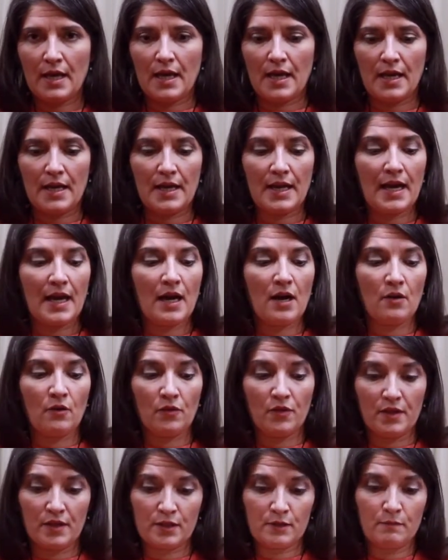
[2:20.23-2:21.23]
And now
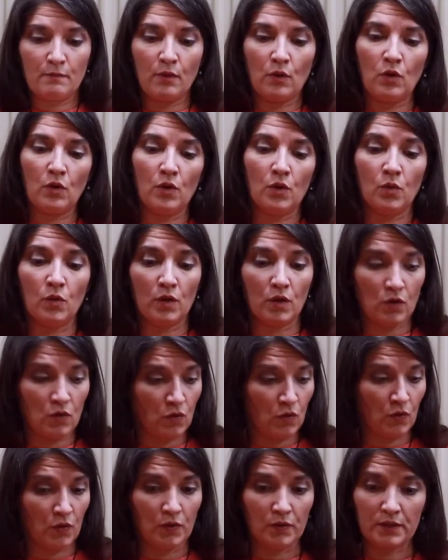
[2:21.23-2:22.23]
this bowl will
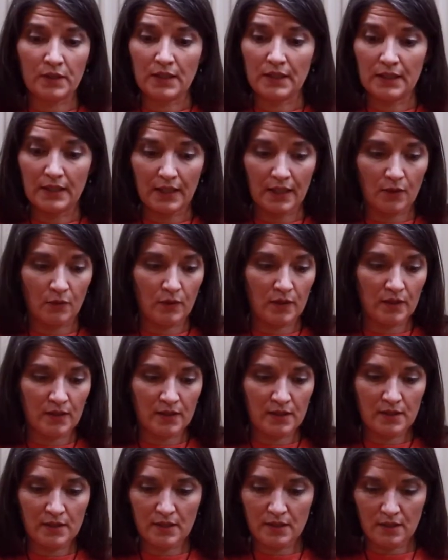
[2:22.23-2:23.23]
hold
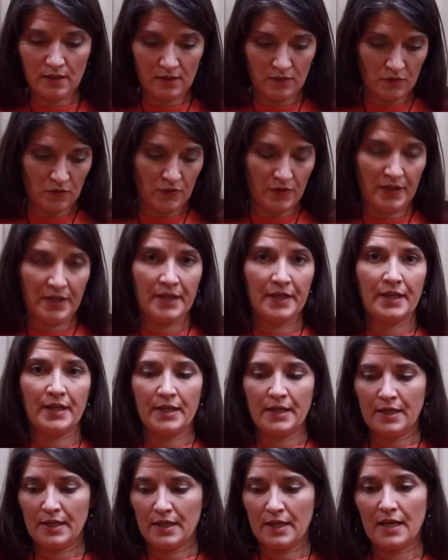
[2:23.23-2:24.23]
liquids
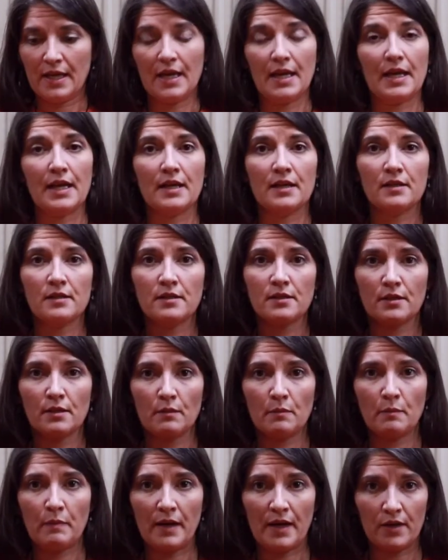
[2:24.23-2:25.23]
and
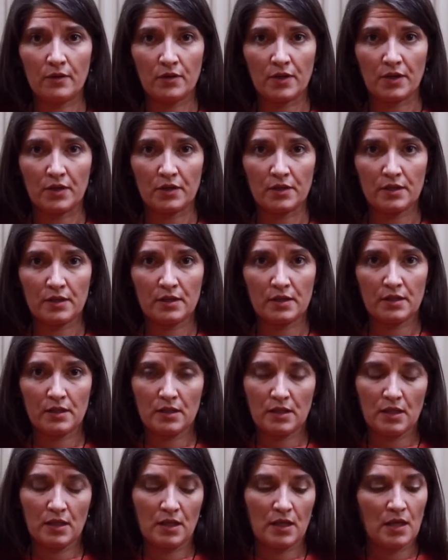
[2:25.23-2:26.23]
powders,